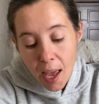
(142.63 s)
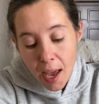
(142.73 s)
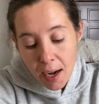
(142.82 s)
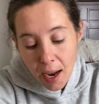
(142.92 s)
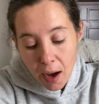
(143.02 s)

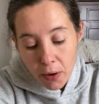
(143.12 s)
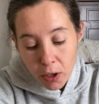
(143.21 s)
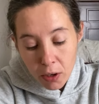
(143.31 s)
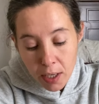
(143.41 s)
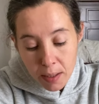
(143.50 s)
And now
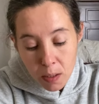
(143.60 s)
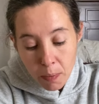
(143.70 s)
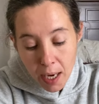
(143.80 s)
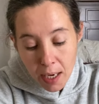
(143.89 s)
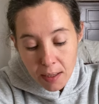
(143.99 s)
you're in a
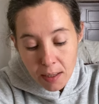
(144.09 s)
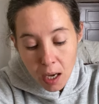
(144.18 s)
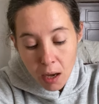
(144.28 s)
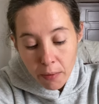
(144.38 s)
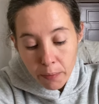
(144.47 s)
space
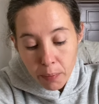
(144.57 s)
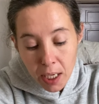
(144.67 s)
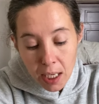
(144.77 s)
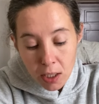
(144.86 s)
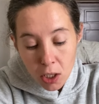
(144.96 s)
of
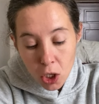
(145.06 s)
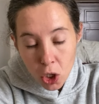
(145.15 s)
beginning to